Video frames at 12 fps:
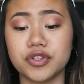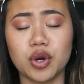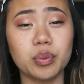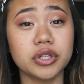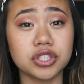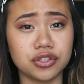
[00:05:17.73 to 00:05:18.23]

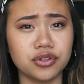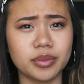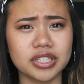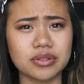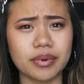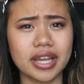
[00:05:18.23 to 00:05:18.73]
Don't put too
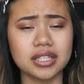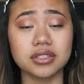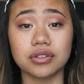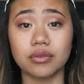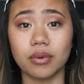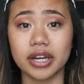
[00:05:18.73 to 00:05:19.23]
much weight
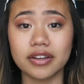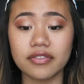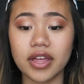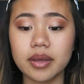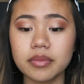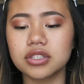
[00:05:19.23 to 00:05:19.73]
into one of
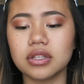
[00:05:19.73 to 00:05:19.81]
them.